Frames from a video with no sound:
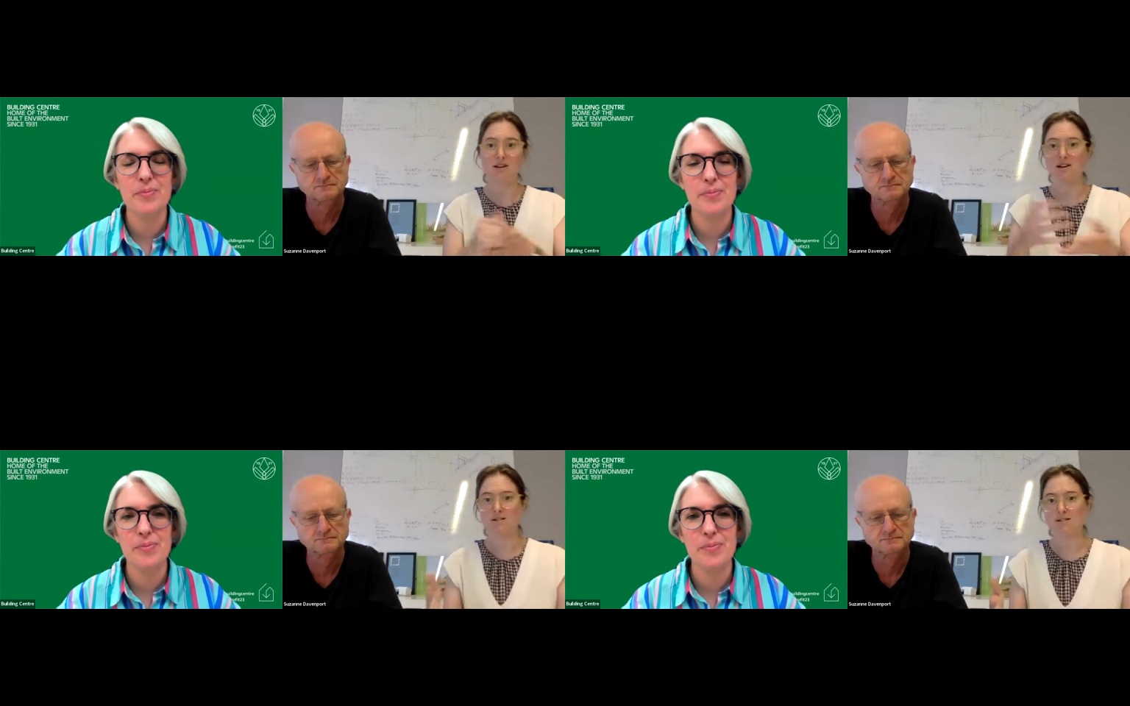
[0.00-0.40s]

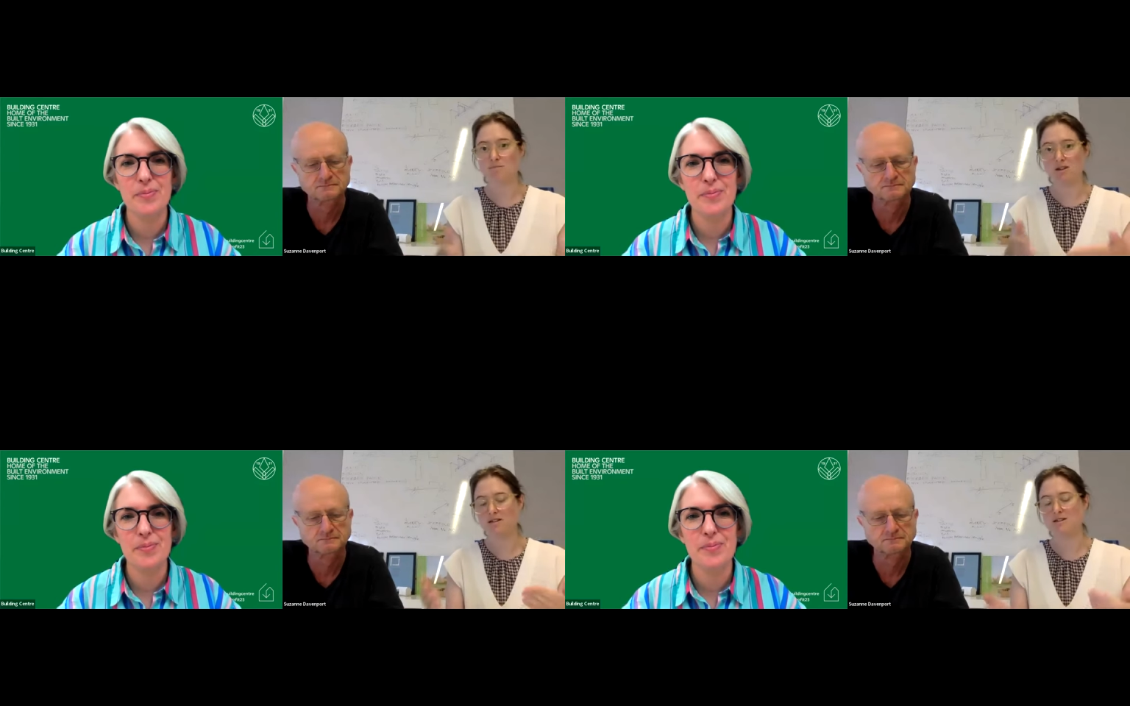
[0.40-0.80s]
Speaker 1: It has
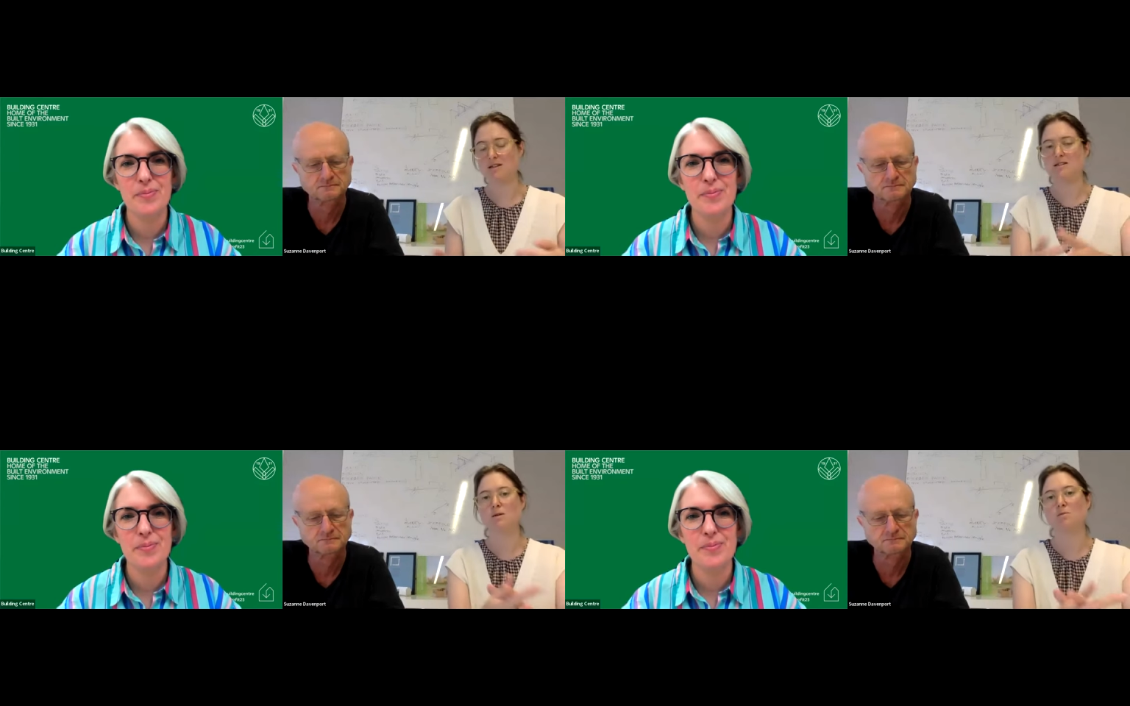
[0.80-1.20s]
been a
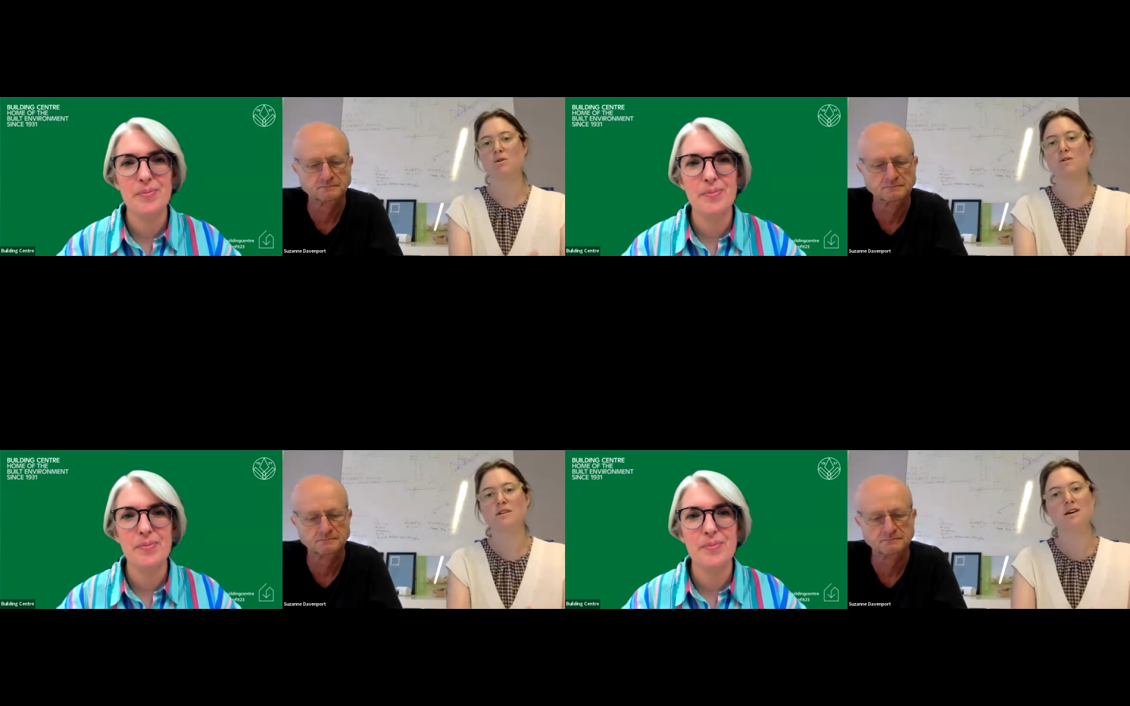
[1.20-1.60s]
six-year
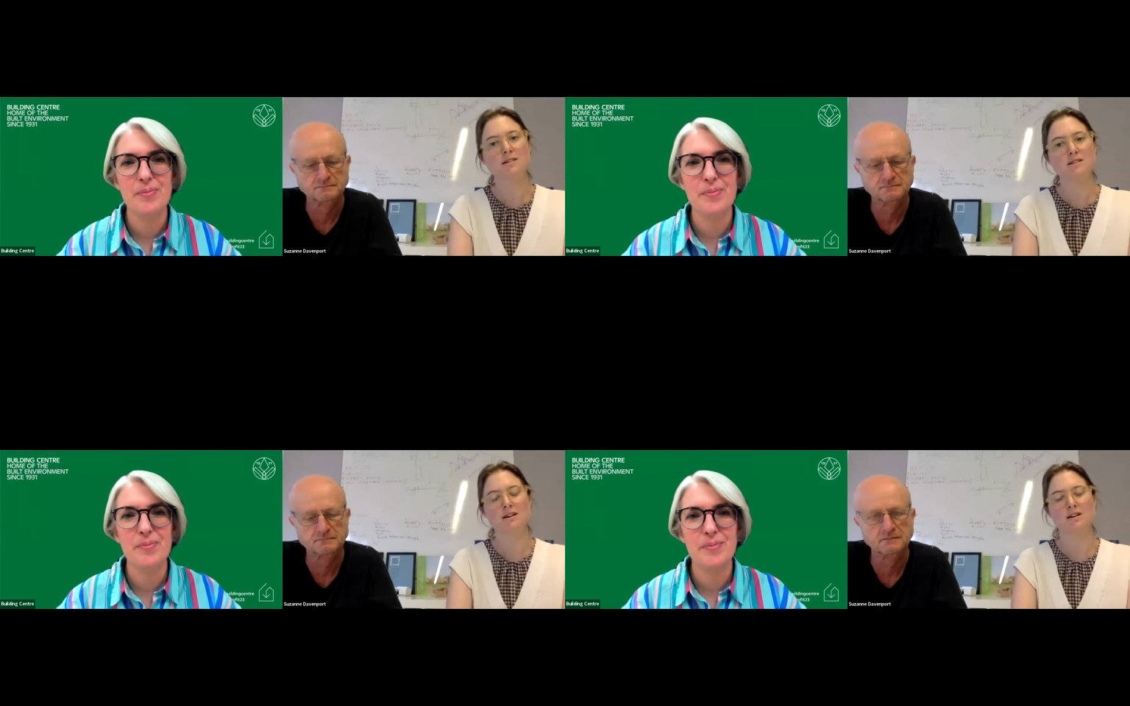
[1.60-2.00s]
process,
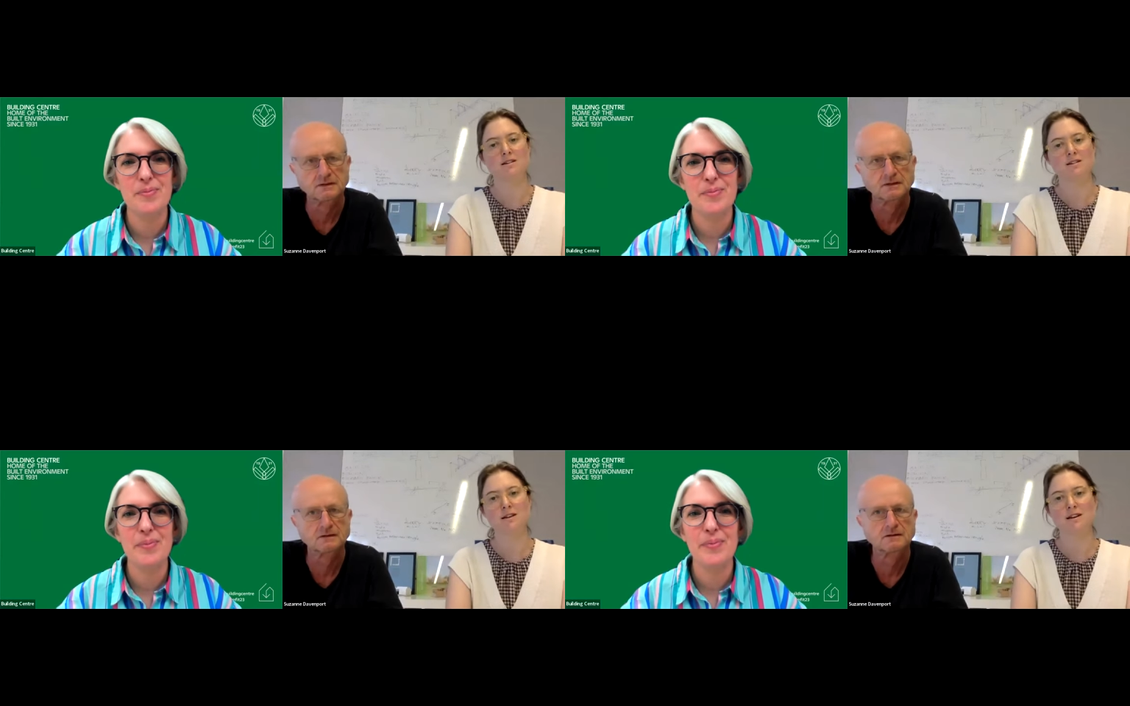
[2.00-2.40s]

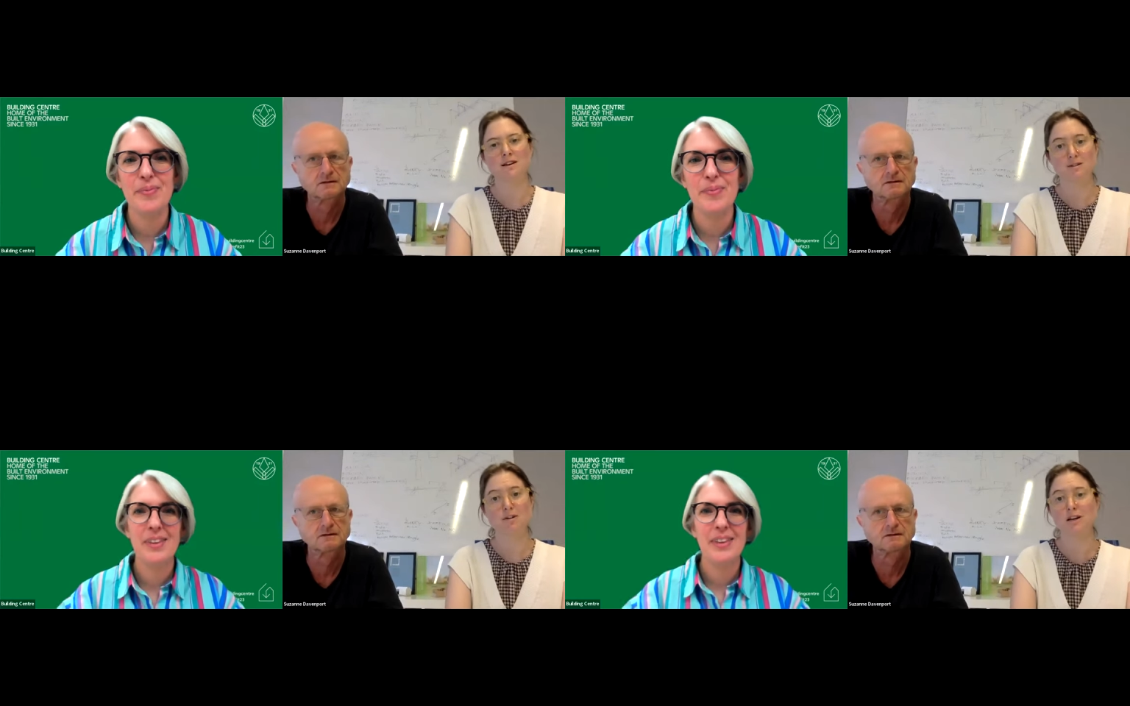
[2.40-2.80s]
and it
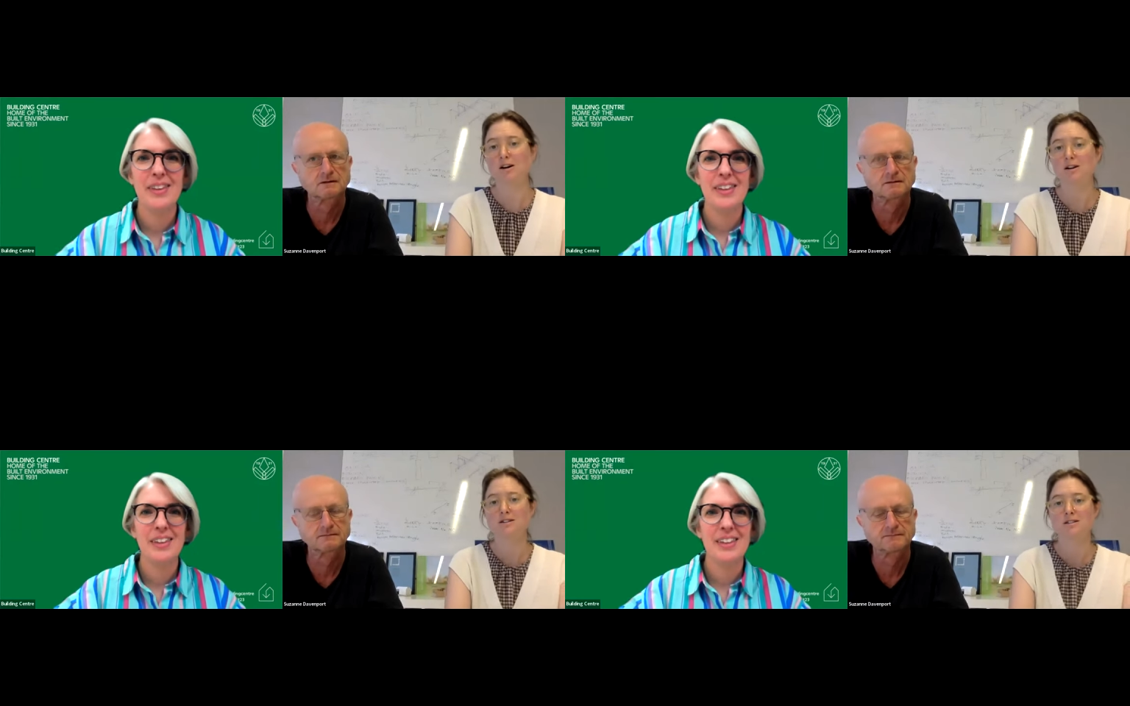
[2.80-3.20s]
is really
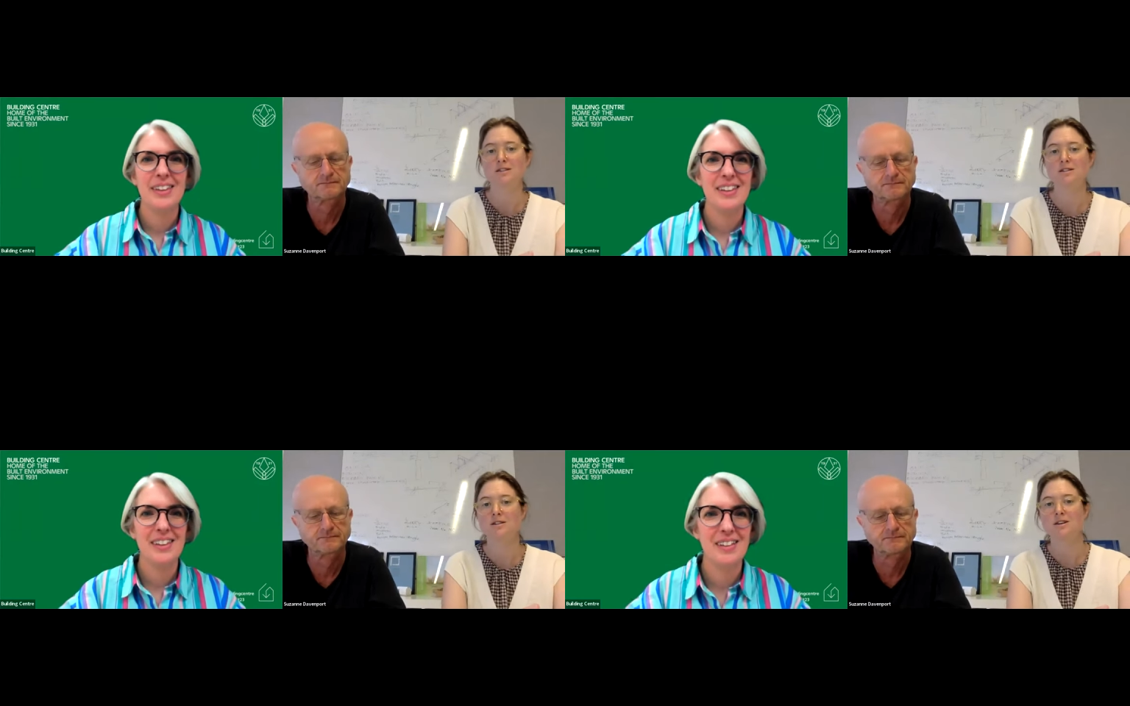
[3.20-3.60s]
hard to
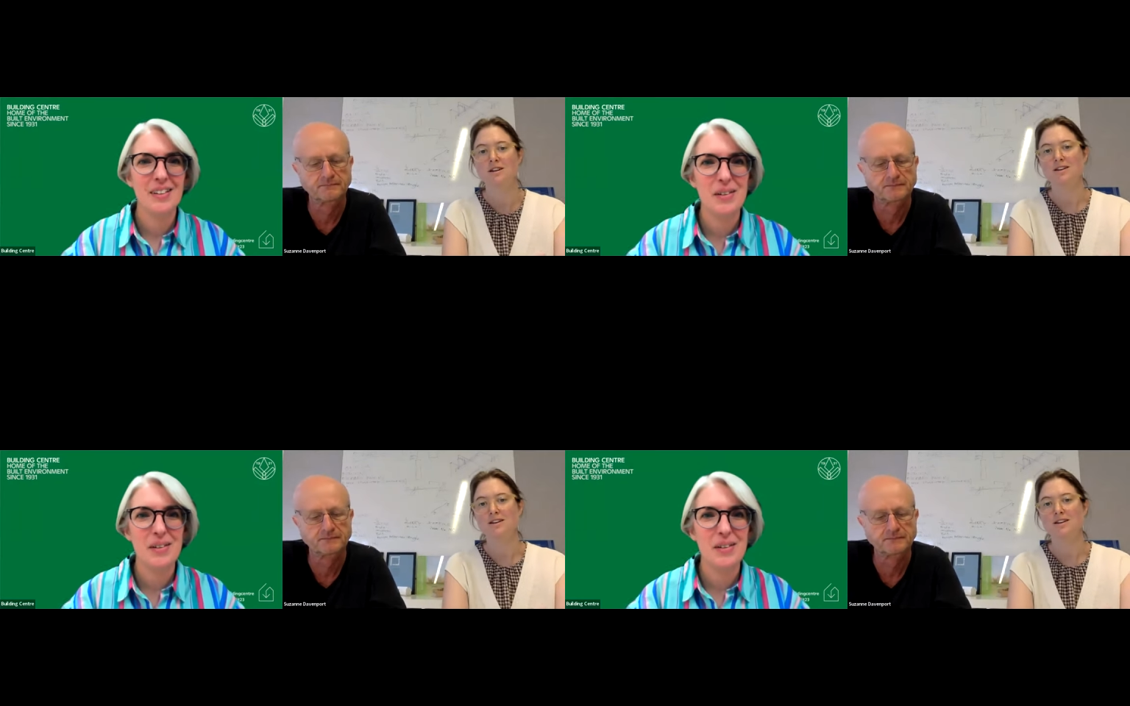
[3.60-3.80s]
do.